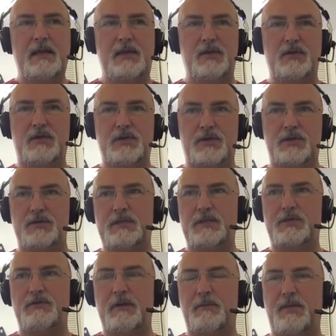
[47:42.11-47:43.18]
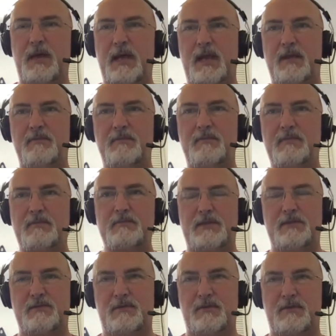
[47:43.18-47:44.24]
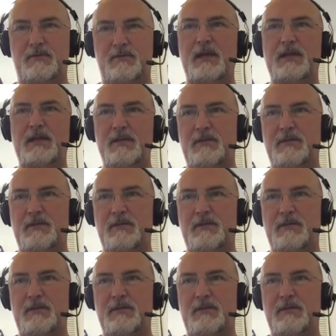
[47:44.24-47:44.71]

you could use to treat pain because you couldn't write